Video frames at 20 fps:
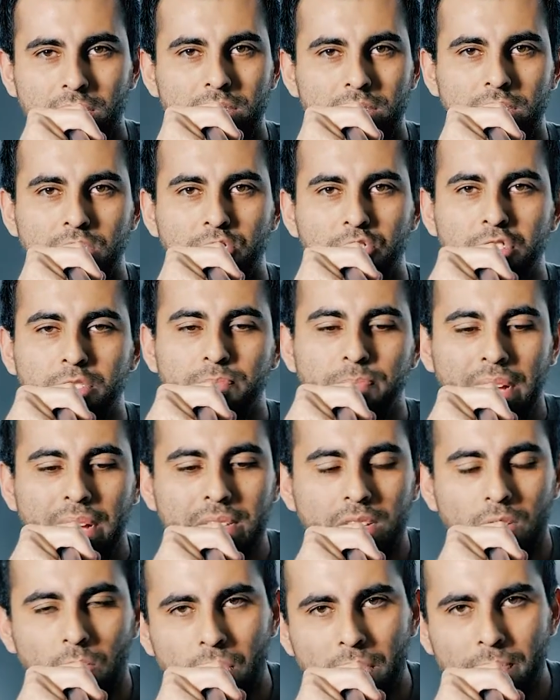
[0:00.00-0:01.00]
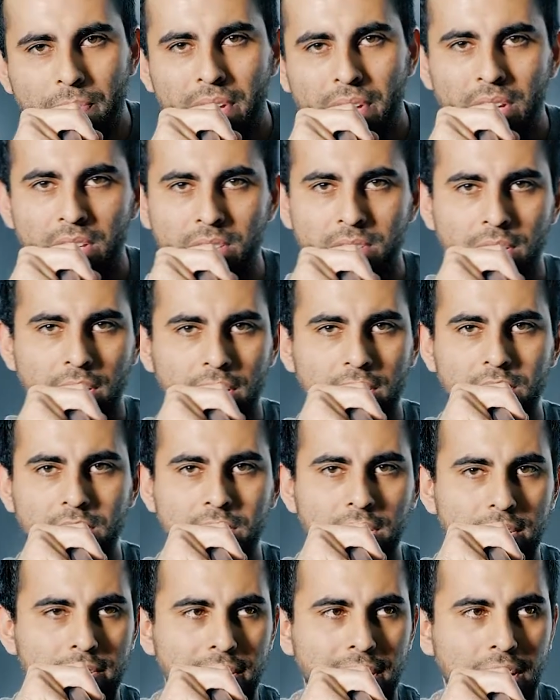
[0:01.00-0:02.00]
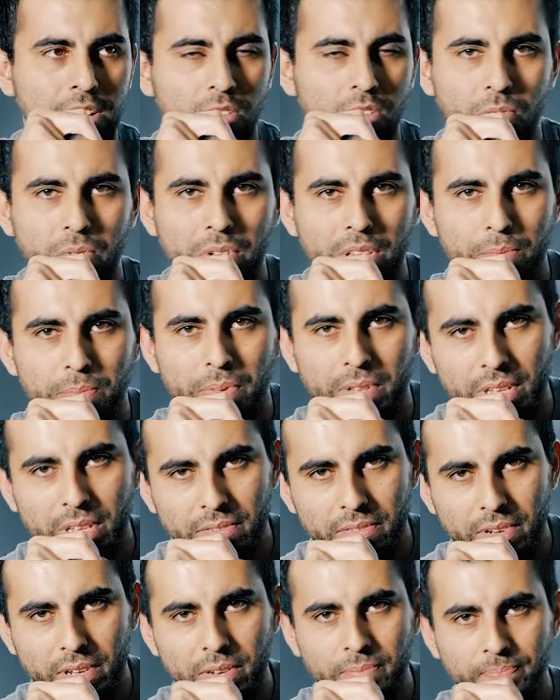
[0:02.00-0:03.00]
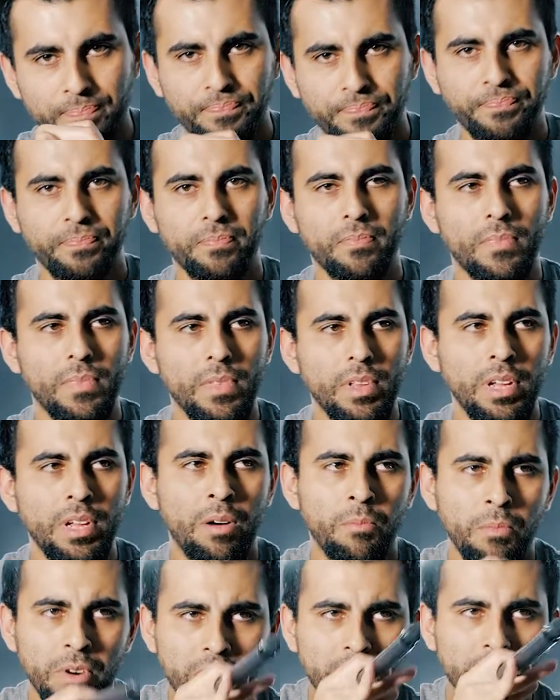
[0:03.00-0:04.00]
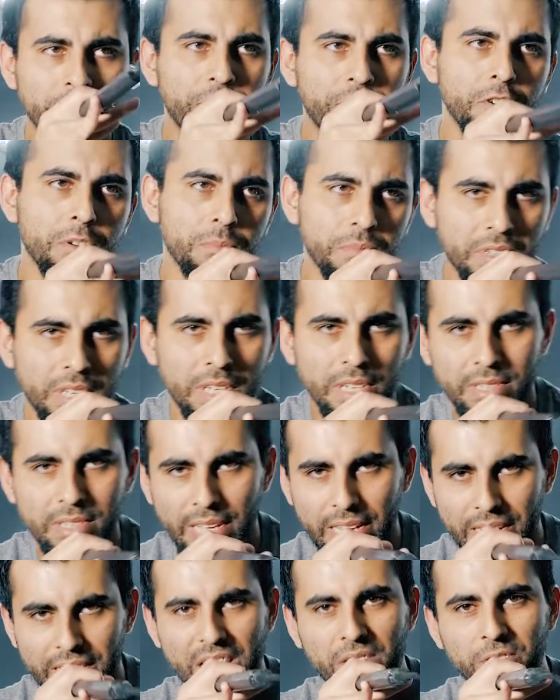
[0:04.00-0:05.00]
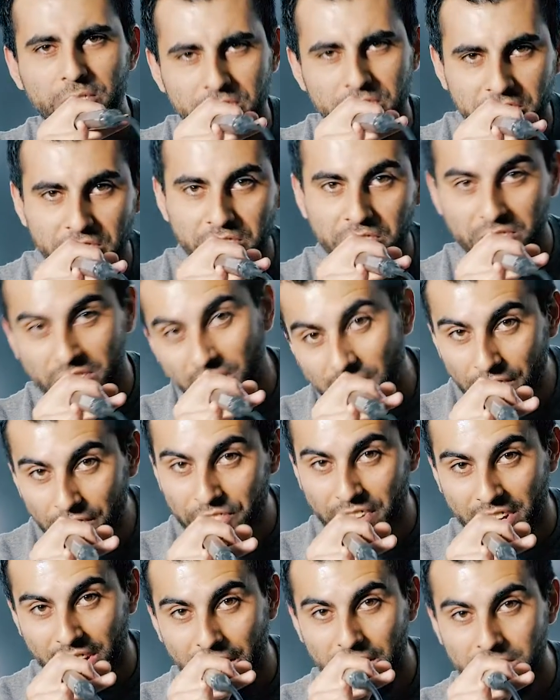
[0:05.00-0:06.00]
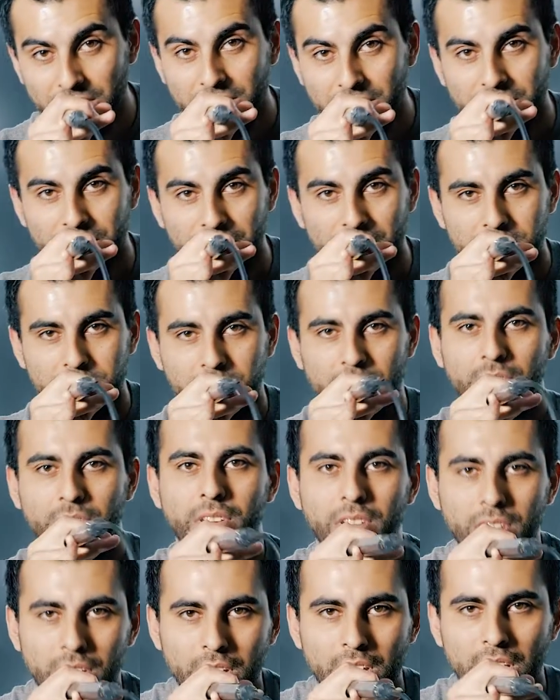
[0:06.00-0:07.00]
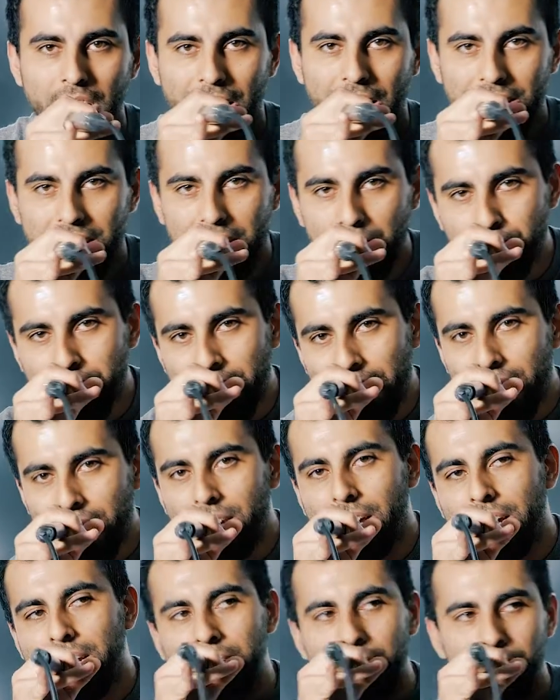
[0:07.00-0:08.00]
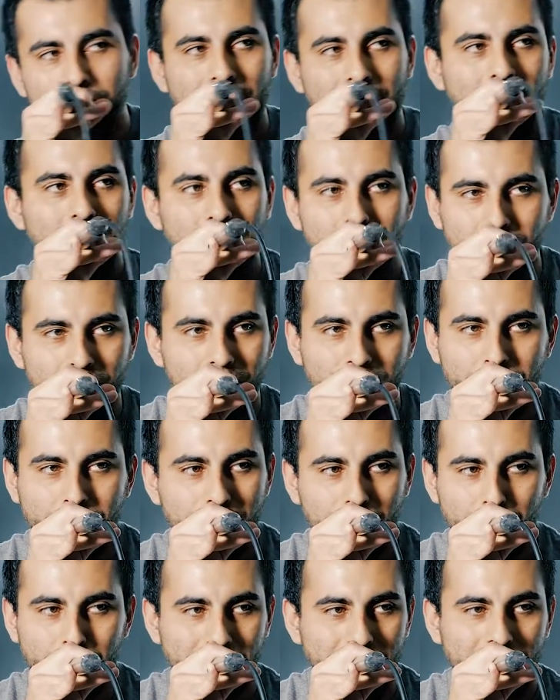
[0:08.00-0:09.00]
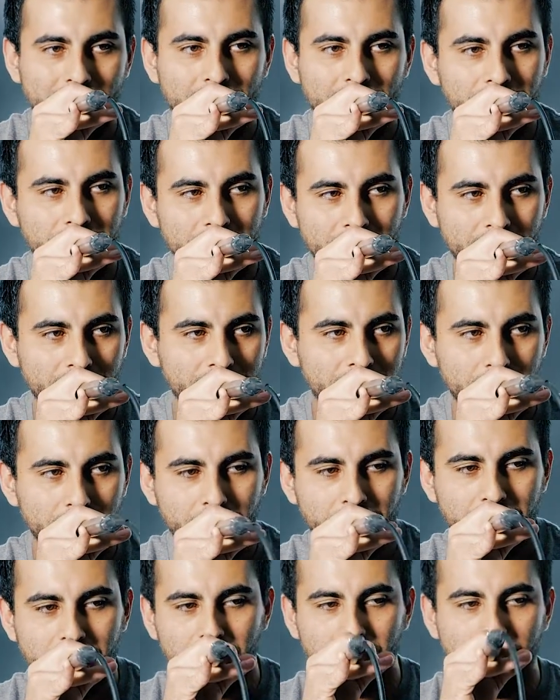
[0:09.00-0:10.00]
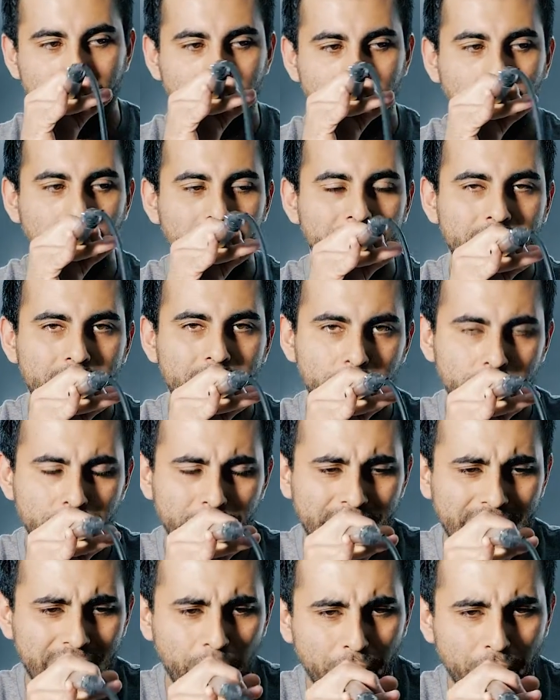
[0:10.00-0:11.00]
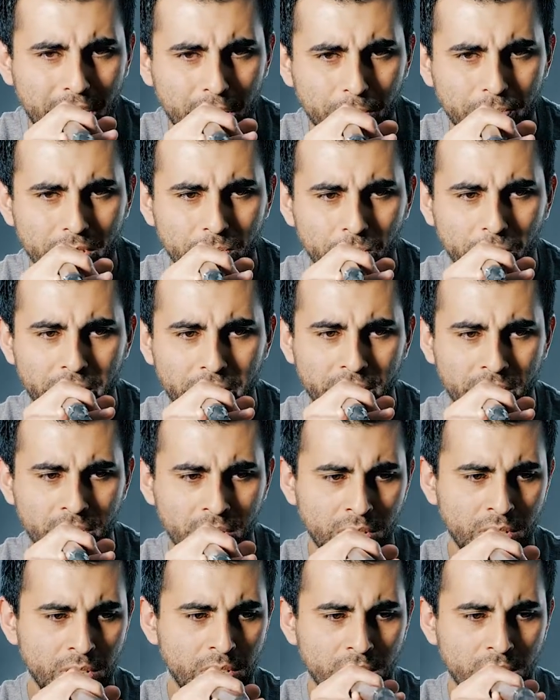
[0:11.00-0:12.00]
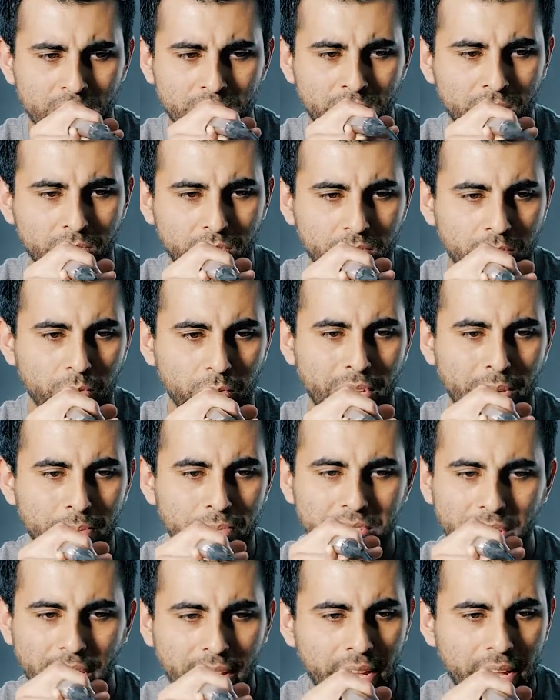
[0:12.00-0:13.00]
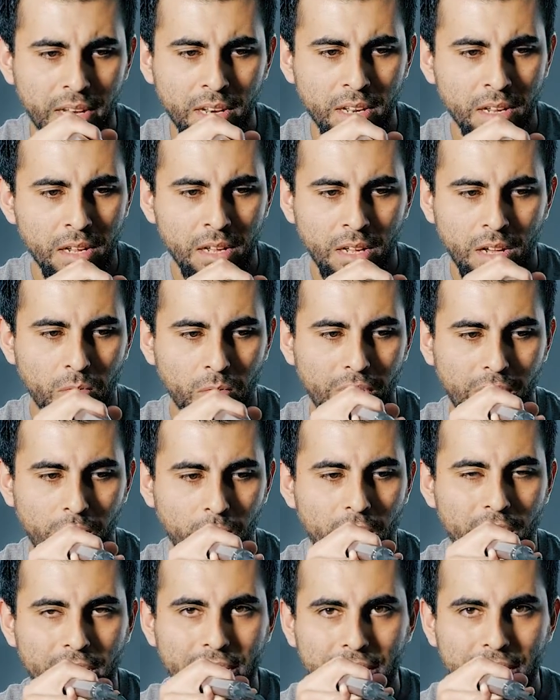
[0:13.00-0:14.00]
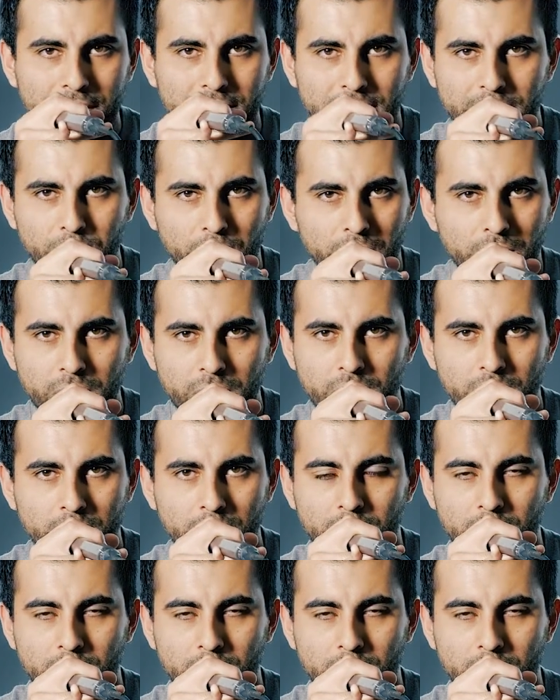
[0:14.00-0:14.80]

disrespecting women and saying shit that I don't really believe in. I'm one of the few MCs that never turns off the conscious filter. I keep that. I keep that from the beginning, from the from from the morning minute I wake up in the morning, to to what I'm saying while I'm walking out the door,